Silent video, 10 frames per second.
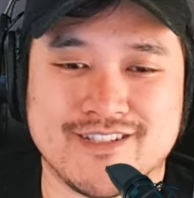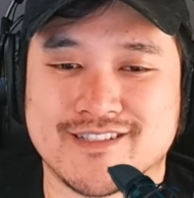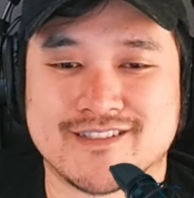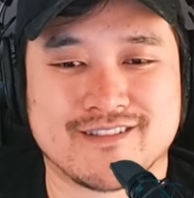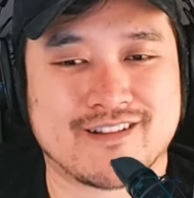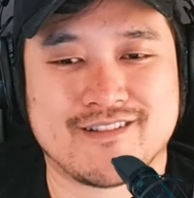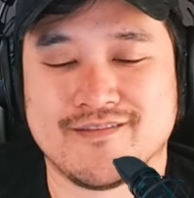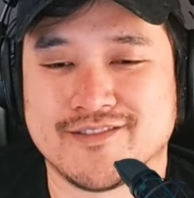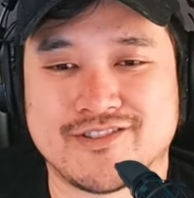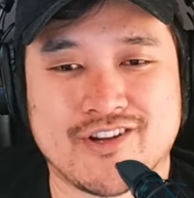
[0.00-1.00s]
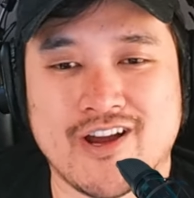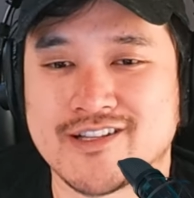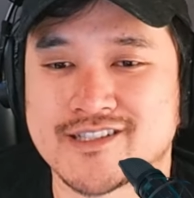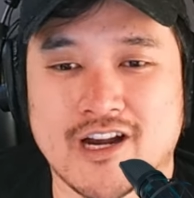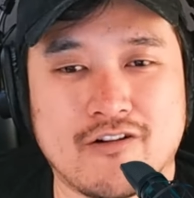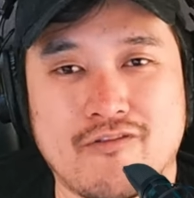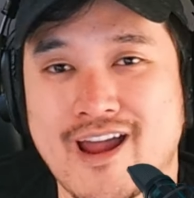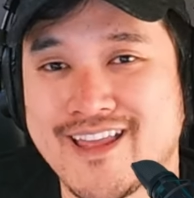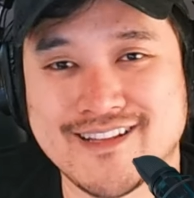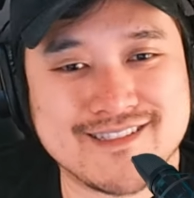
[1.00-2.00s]
just trying to start
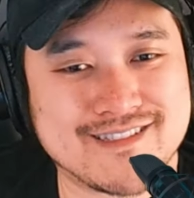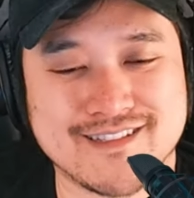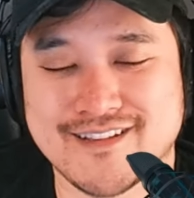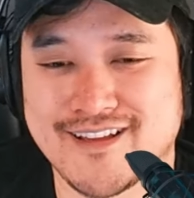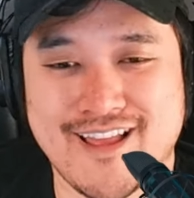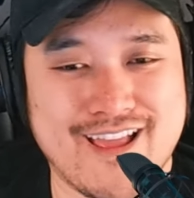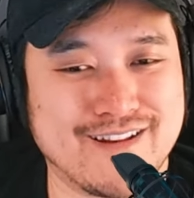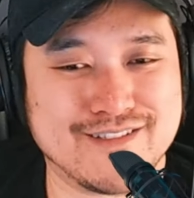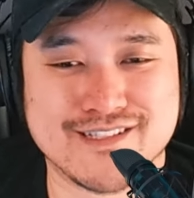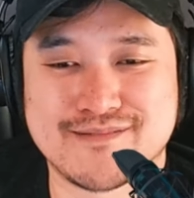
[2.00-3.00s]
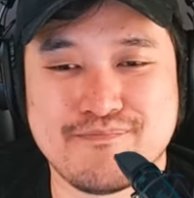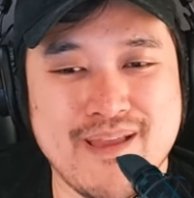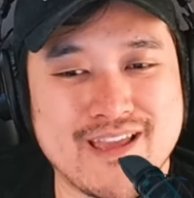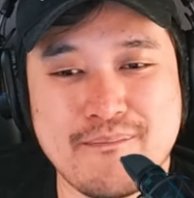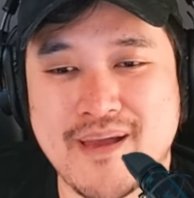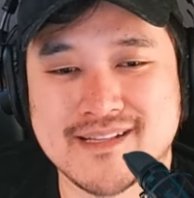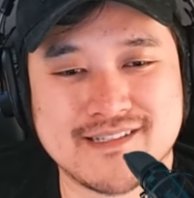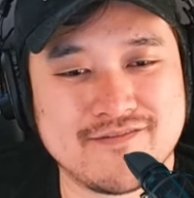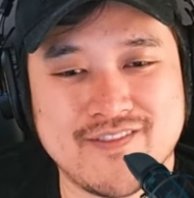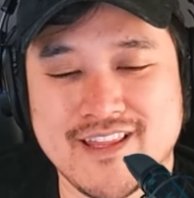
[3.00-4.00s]
riots and just make a mess
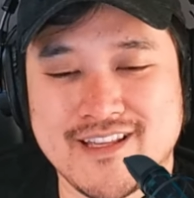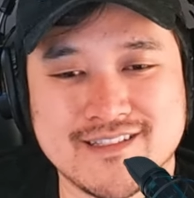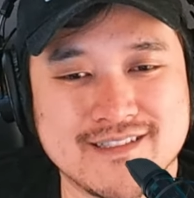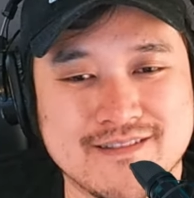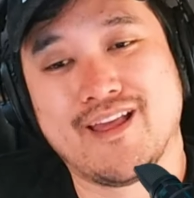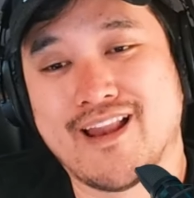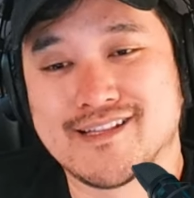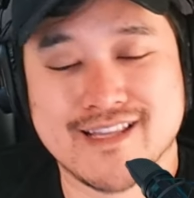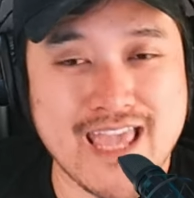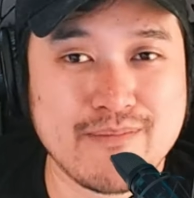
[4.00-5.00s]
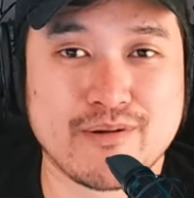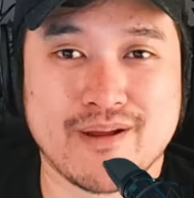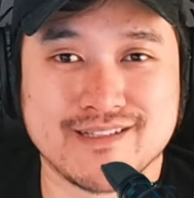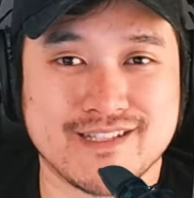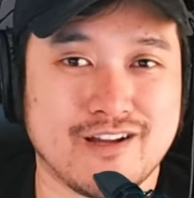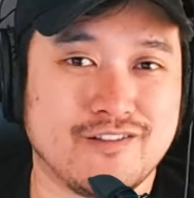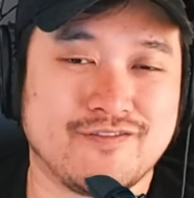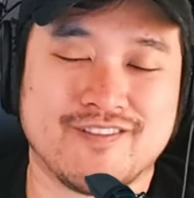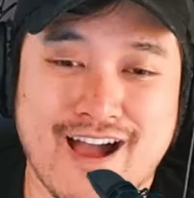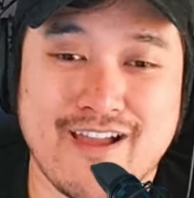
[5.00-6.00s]
of things. And as a gamer
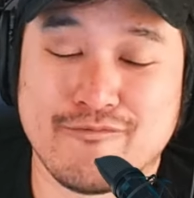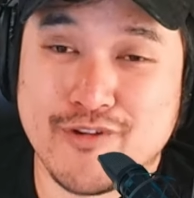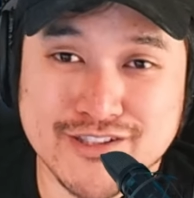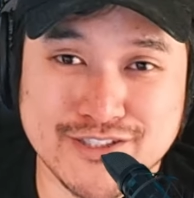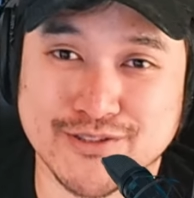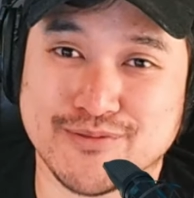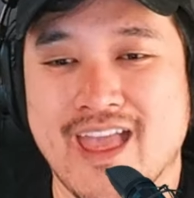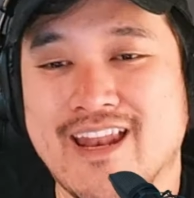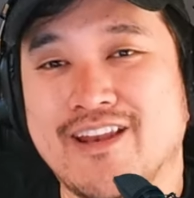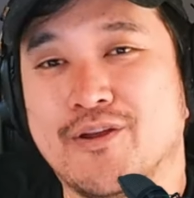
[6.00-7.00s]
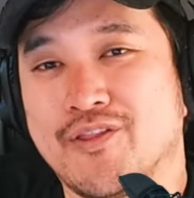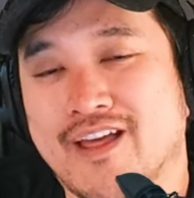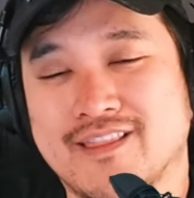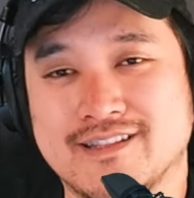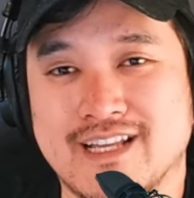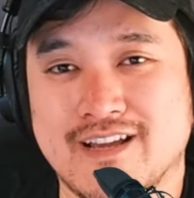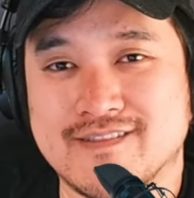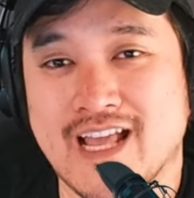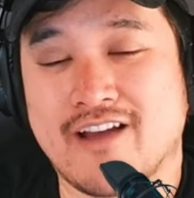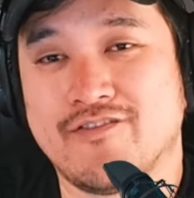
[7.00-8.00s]
myself, I am with you. And I know that the devs
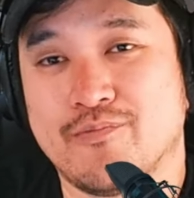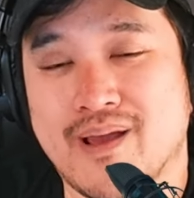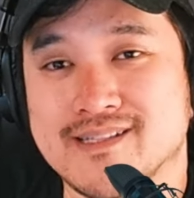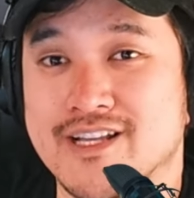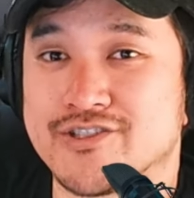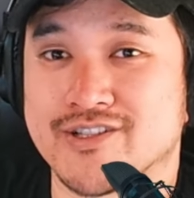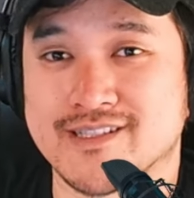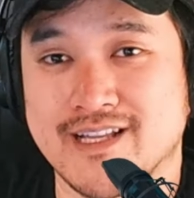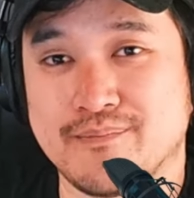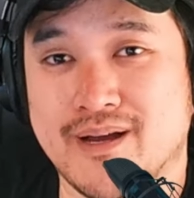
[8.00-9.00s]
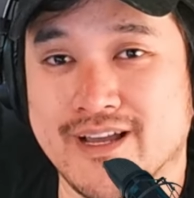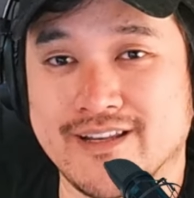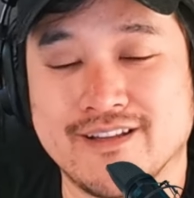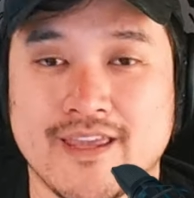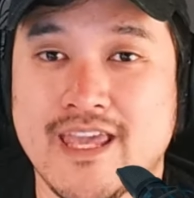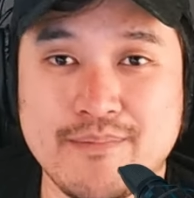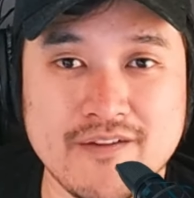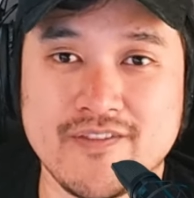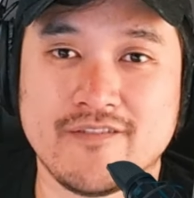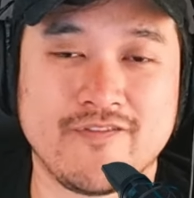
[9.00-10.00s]
have your best interest in mind. Keep
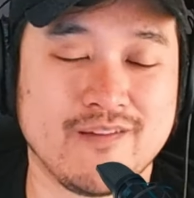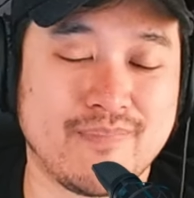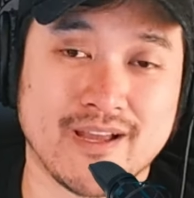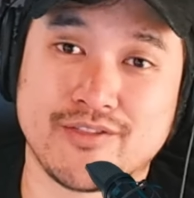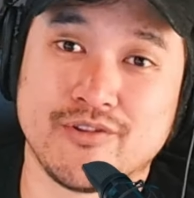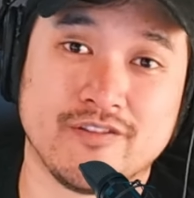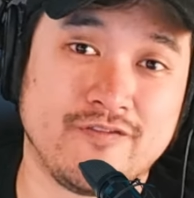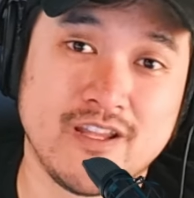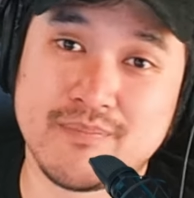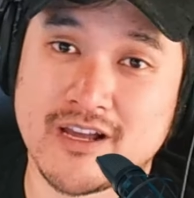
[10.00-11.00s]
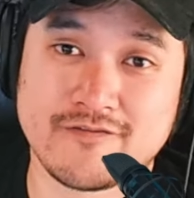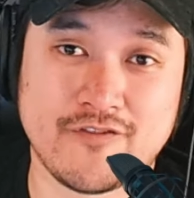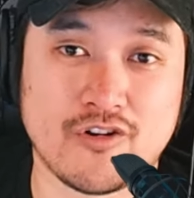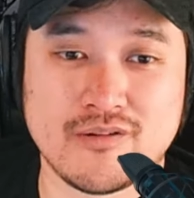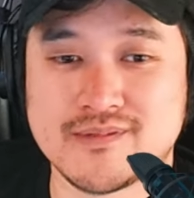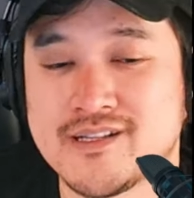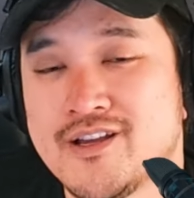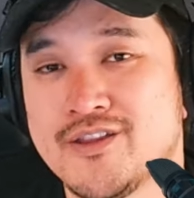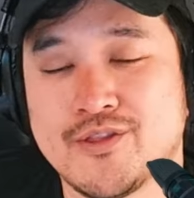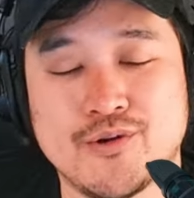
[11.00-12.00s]
giving them feedback through the feedback forums.
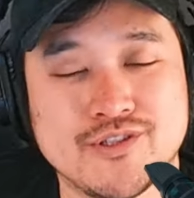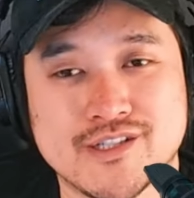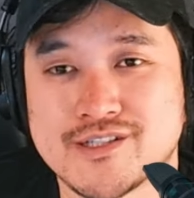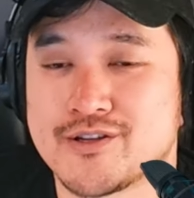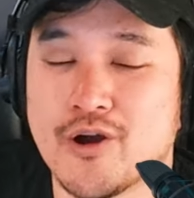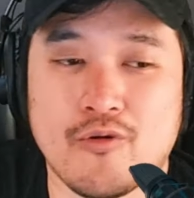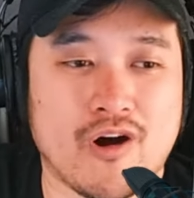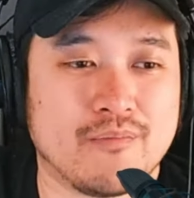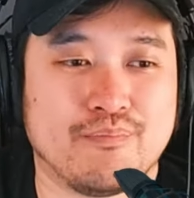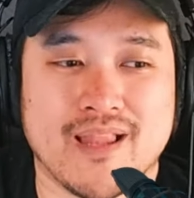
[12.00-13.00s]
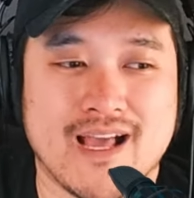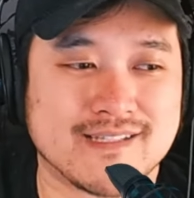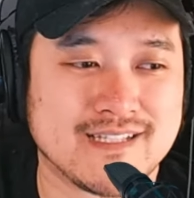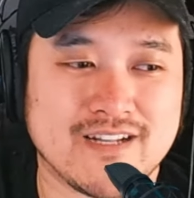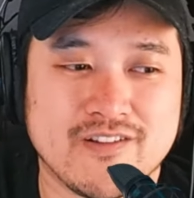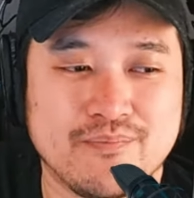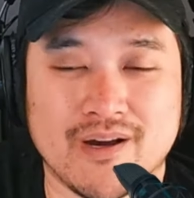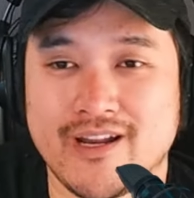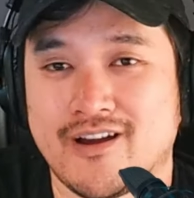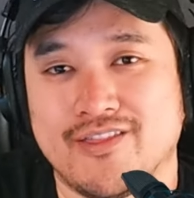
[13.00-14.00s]
Don't just go on blasting
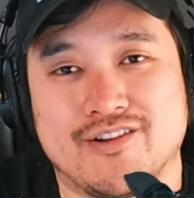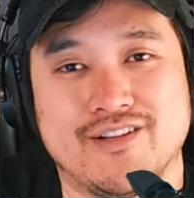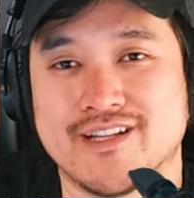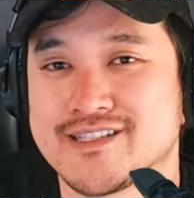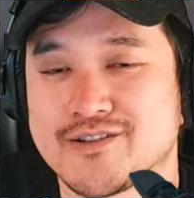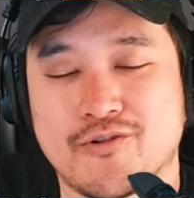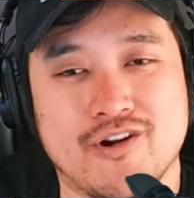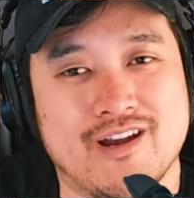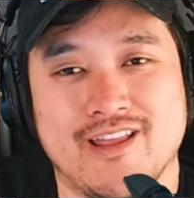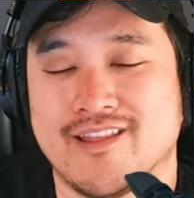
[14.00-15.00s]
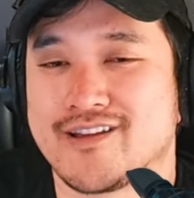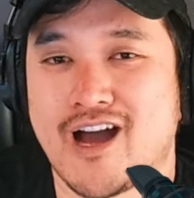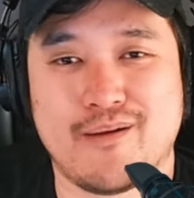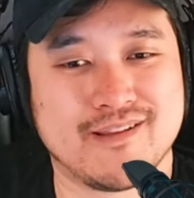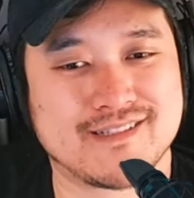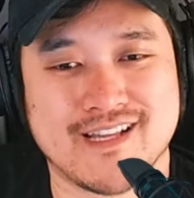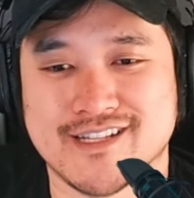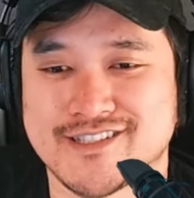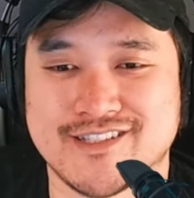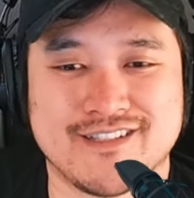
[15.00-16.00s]
everybody on their Discord in the comments
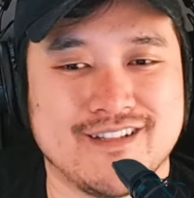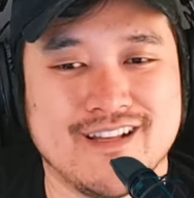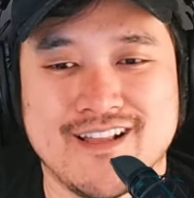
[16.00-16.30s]
section.